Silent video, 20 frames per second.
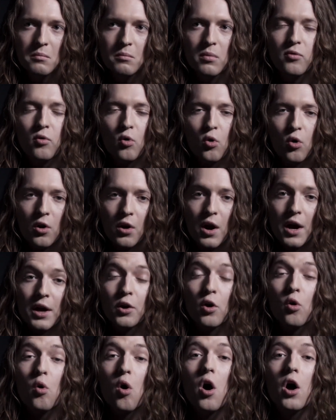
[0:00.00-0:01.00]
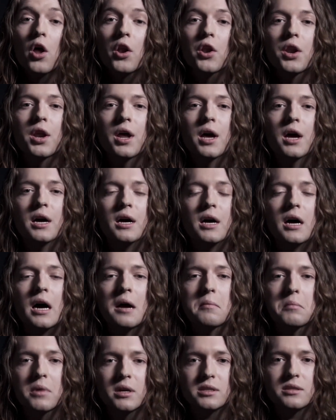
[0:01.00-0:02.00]
Before I go on,
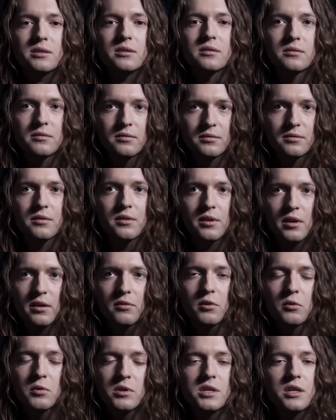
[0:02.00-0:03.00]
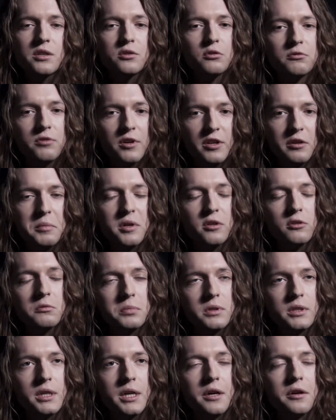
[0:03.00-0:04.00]
I must give you essential fundamental
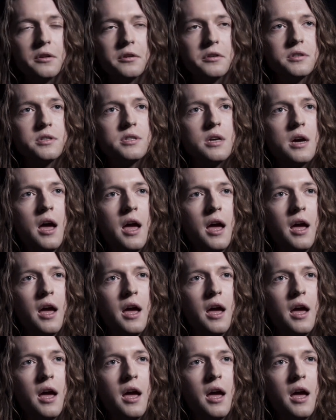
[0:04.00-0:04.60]
particulars